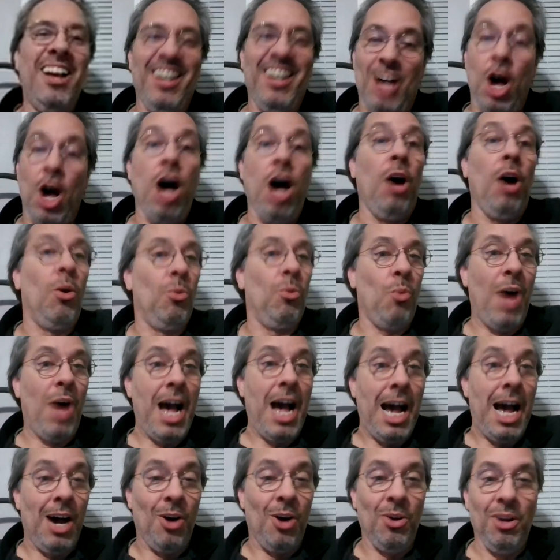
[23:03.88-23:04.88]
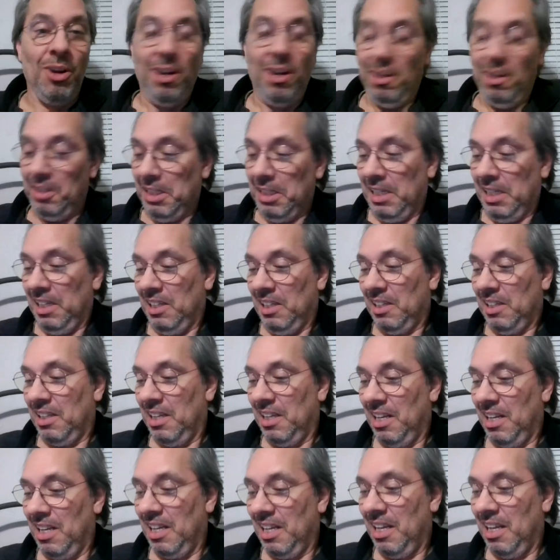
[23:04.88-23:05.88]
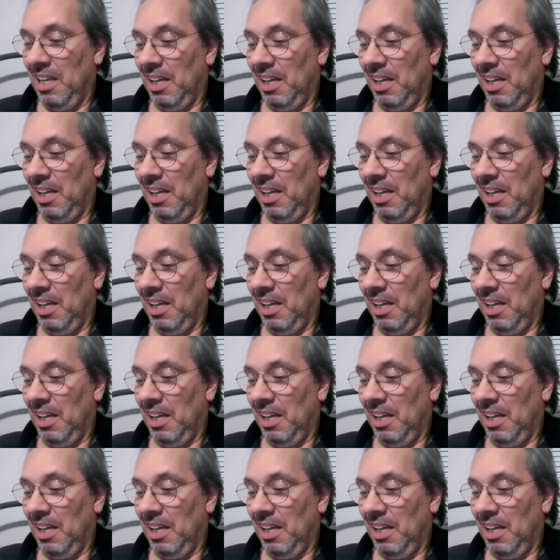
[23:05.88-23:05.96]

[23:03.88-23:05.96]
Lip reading: I was waiting a long time.